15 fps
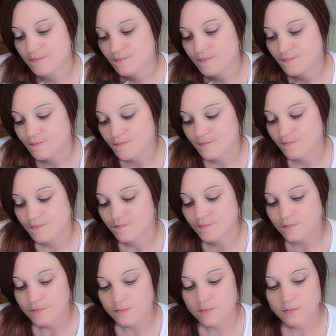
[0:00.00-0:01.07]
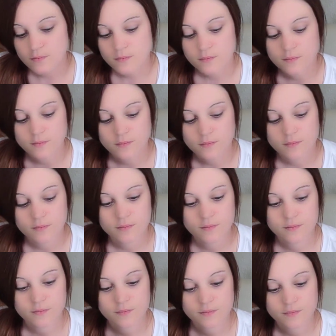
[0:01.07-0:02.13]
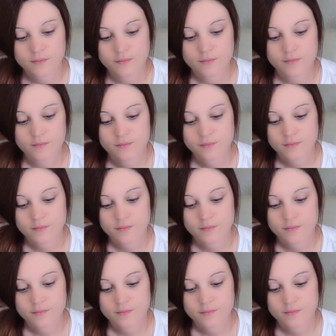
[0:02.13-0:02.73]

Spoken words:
Nobody speaks.